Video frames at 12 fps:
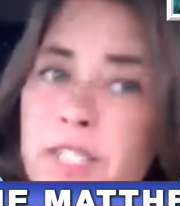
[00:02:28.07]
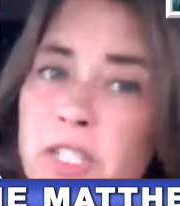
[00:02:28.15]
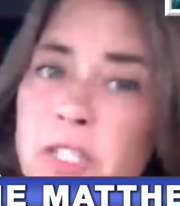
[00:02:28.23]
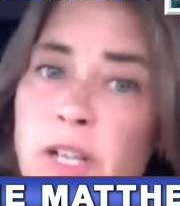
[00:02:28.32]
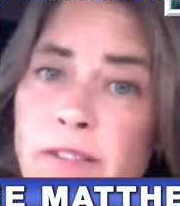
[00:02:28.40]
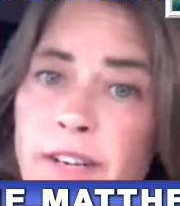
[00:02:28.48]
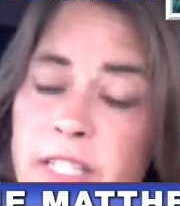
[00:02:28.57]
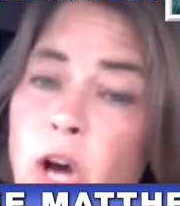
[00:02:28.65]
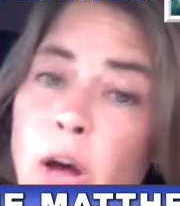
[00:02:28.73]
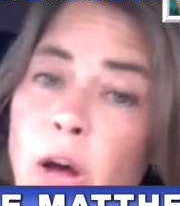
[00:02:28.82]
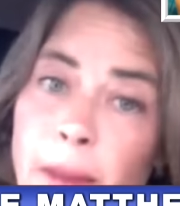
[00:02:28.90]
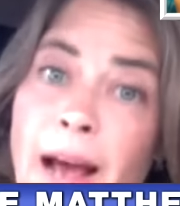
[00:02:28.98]
a, a, very
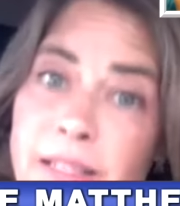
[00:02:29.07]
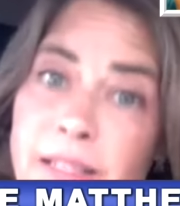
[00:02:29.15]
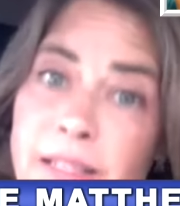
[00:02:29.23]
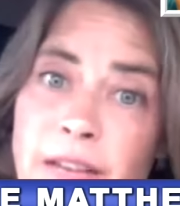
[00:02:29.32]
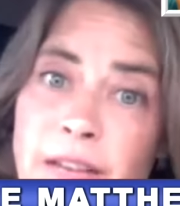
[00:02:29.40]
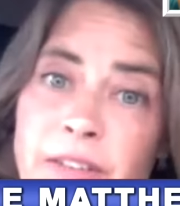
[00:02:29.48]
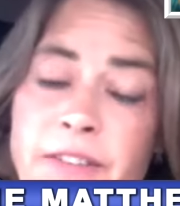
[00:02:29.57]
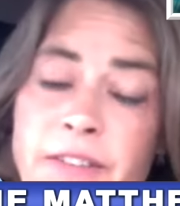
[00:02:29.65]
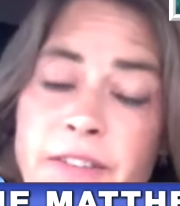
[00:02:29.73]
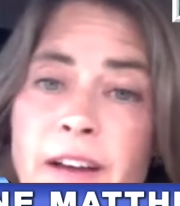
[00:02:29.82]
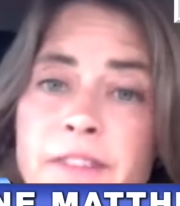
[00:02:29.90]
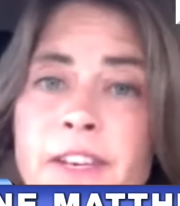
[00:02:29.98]
tall mast,
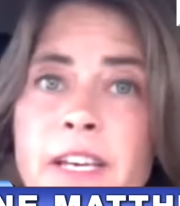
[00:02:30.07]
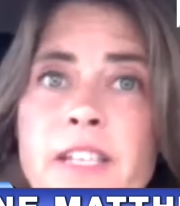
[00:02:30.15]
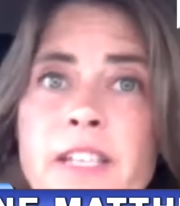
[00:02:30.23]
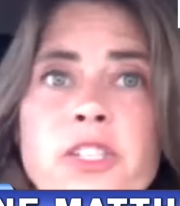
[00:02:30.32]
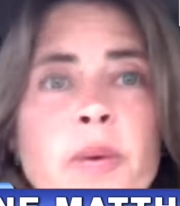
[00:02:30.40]
75 feet,